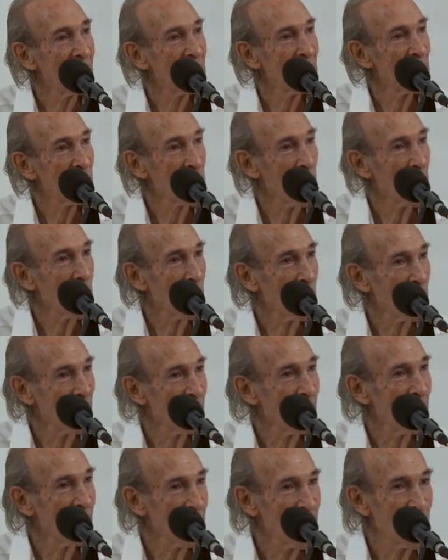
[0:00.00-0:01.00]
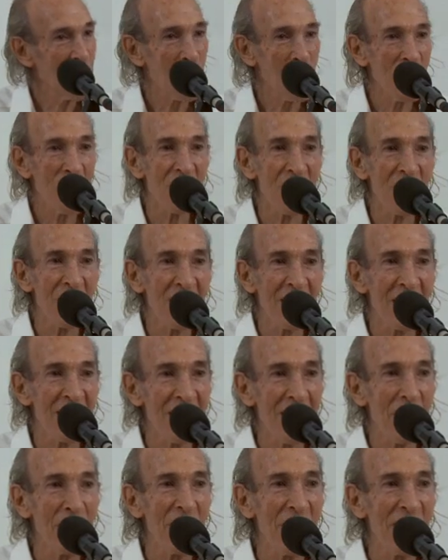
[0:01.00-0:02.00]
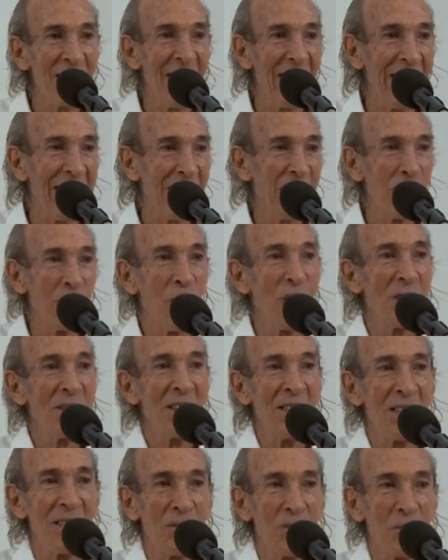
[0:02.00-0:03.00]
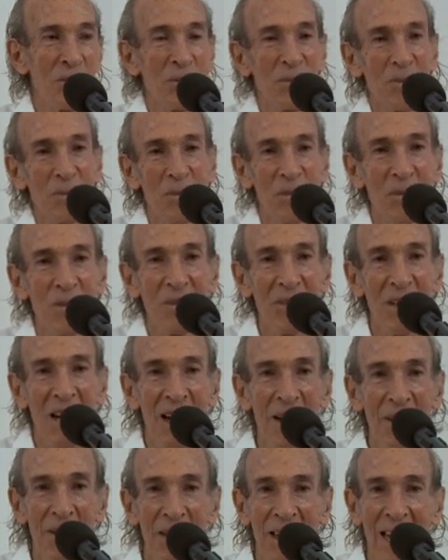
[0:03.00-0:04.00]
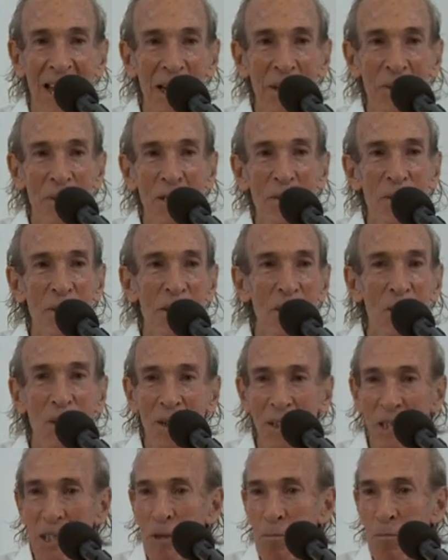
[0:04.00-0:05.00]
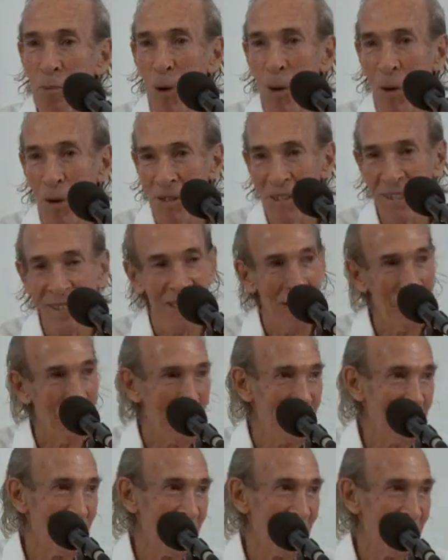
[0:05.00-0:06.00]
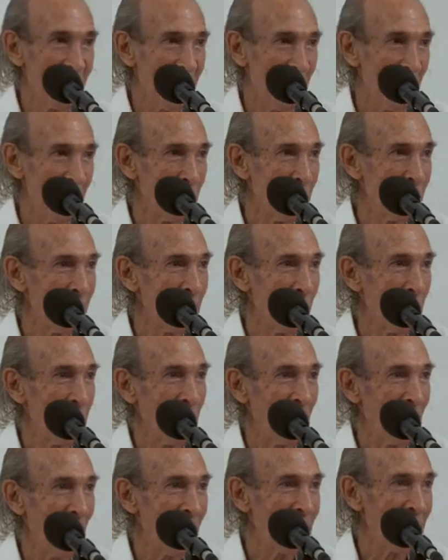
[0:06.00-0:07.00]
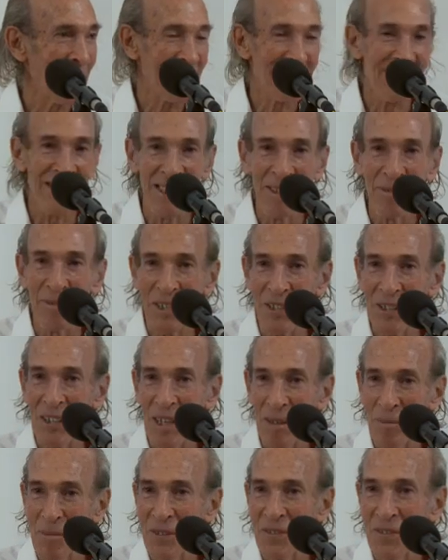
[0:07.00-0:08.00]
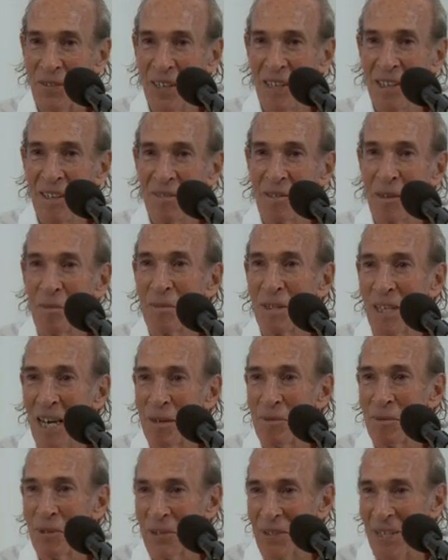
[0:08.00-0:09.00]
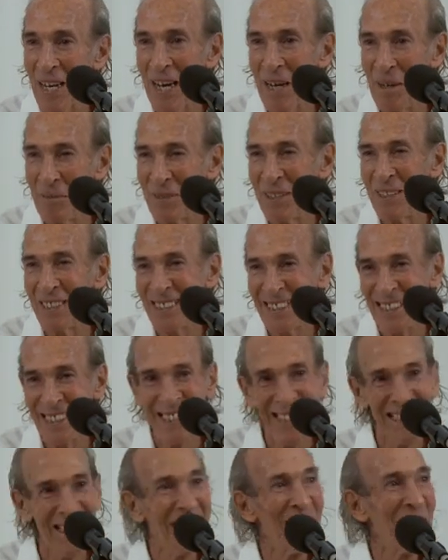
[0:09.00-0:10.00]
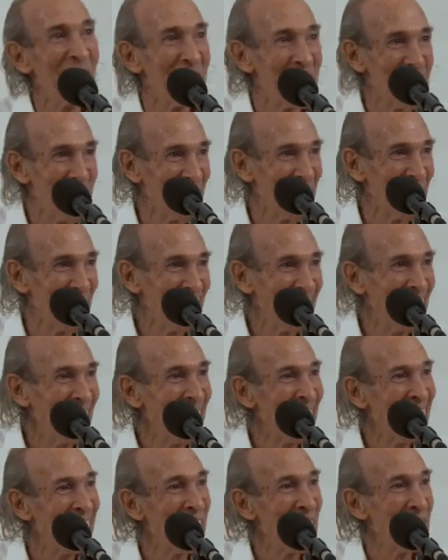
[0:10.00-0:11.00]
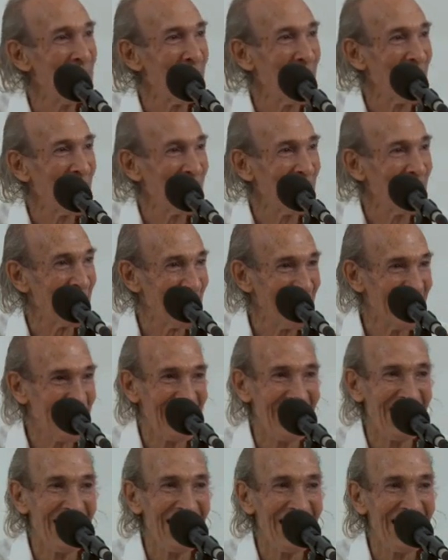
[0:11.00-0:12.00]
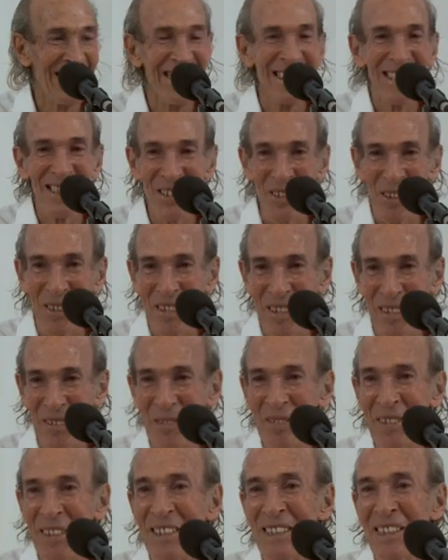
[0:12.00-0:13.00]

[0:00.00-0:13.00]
So this was something like what in our language we call a sport. That means some erratic thing which comes from time to time, which Mother sort of